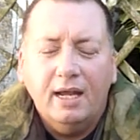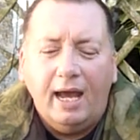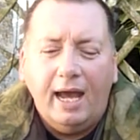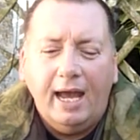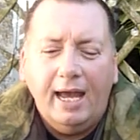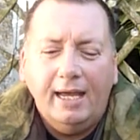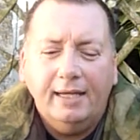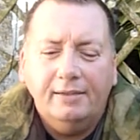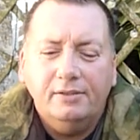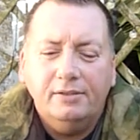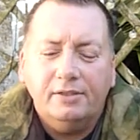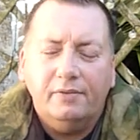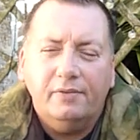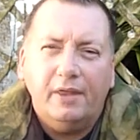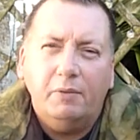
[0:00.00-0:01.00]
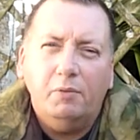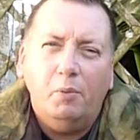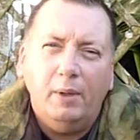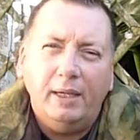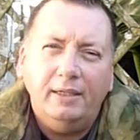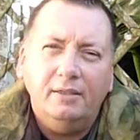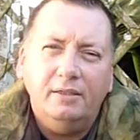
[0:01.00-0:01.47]
and they were
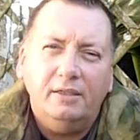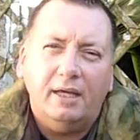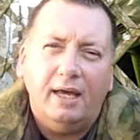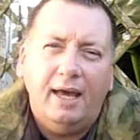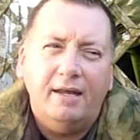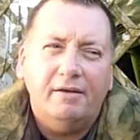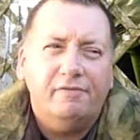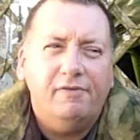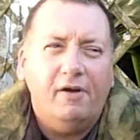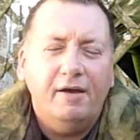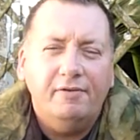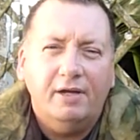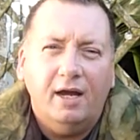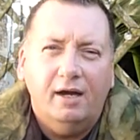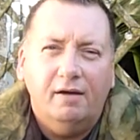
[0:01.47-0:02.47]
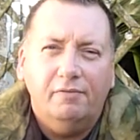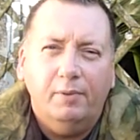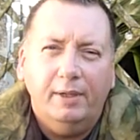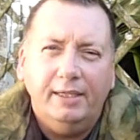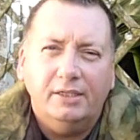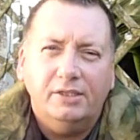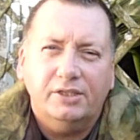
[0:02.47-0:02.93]
weaned at 5.5
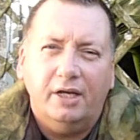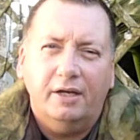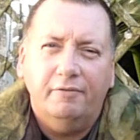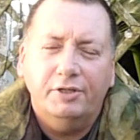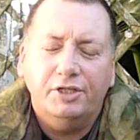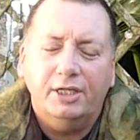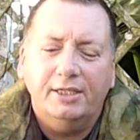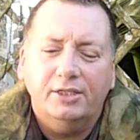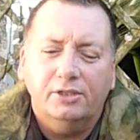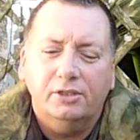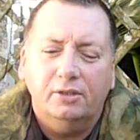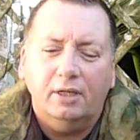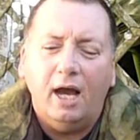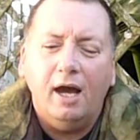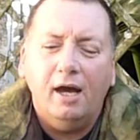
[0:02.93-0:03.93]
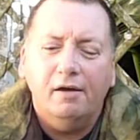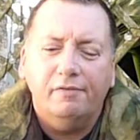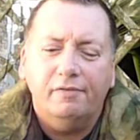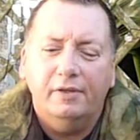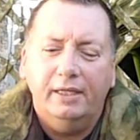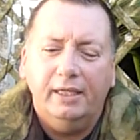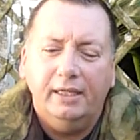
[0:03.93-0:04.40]
weeks. I originally took half
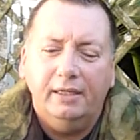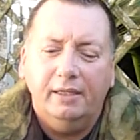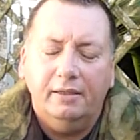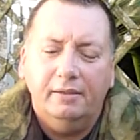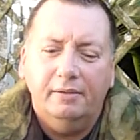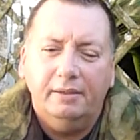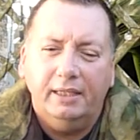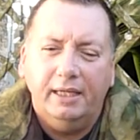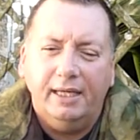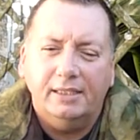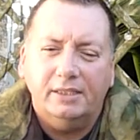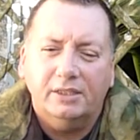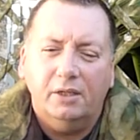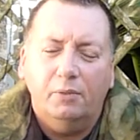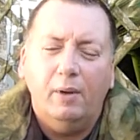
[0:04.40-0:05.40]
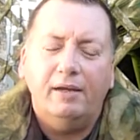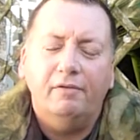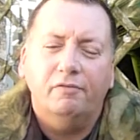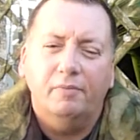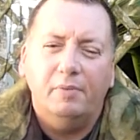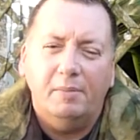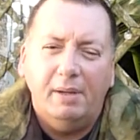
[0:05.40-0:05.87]
the kits away
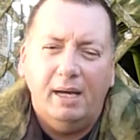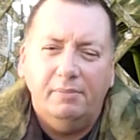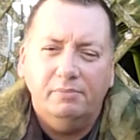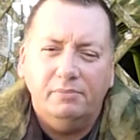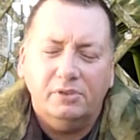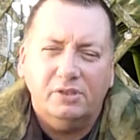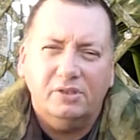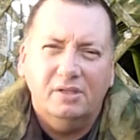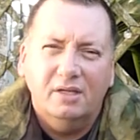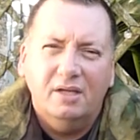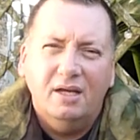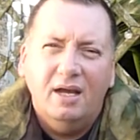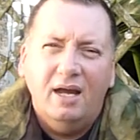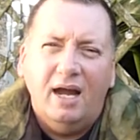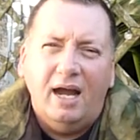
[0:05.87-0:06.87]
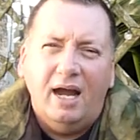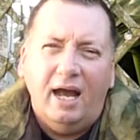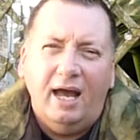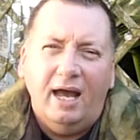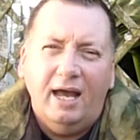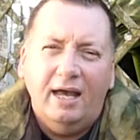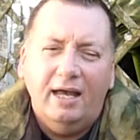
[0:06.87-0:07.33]
from the mums,
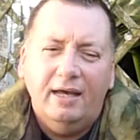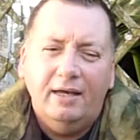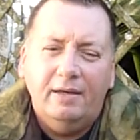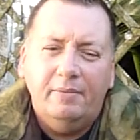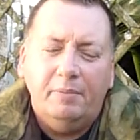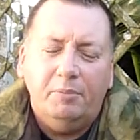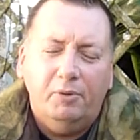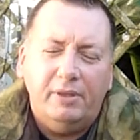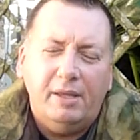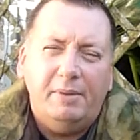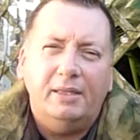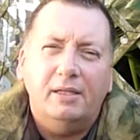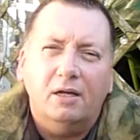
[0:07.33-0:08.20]
put them in the